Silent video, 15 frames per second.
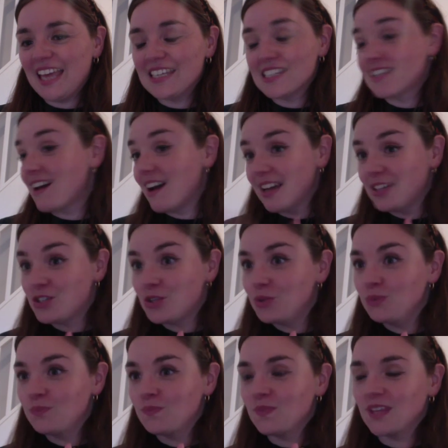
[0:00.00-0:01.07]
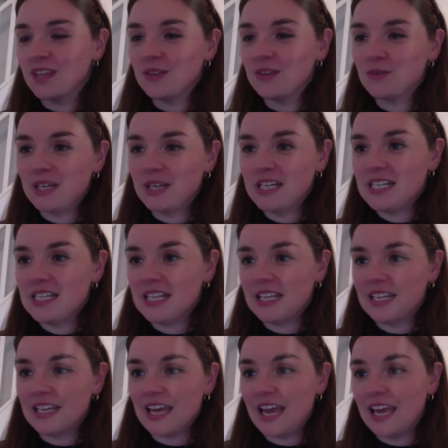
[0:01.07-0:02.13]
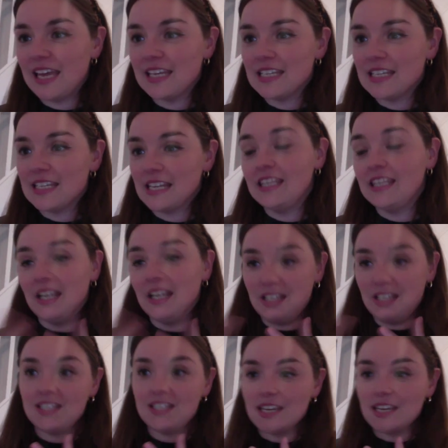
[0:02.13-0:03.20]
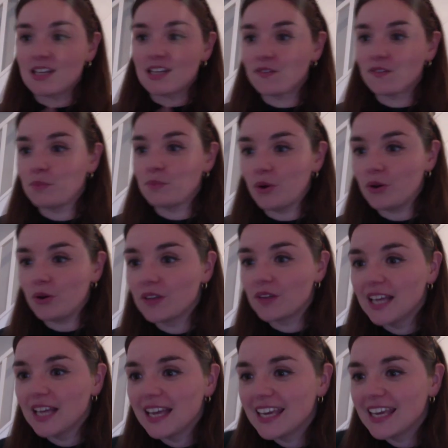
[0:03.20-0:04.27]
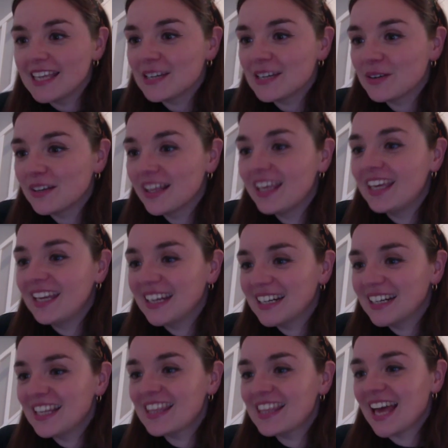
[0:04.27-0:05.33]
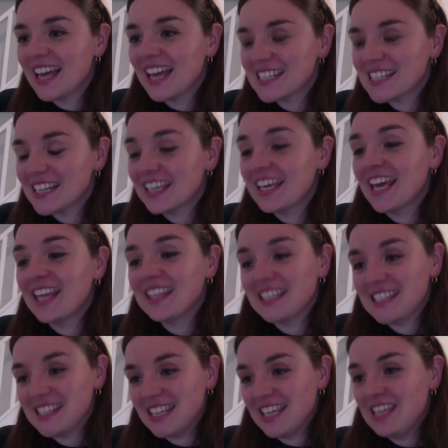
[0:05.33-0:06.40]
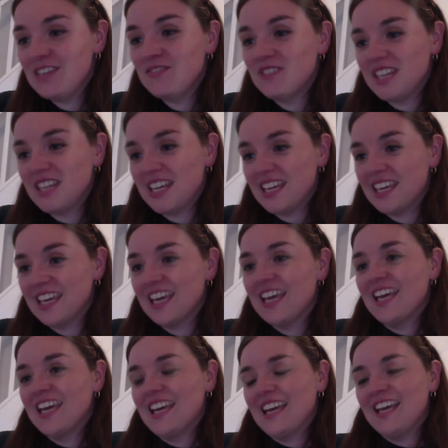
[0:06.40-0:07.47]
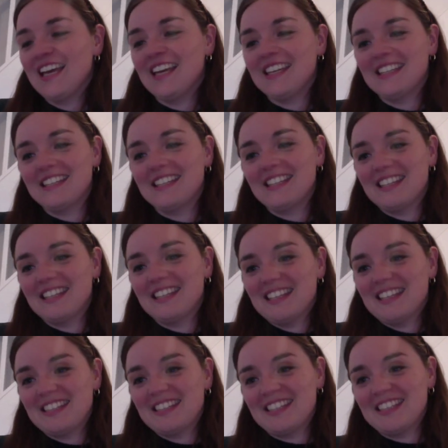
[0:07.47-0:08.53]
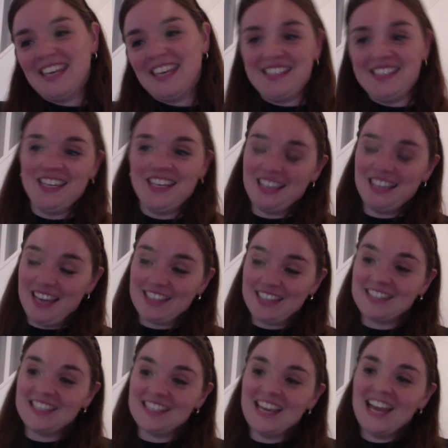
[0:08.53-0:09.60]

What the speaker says: guide you in the reading and in the understanding of the book. Yes, I will hear that again this evening with Kitty. Yes,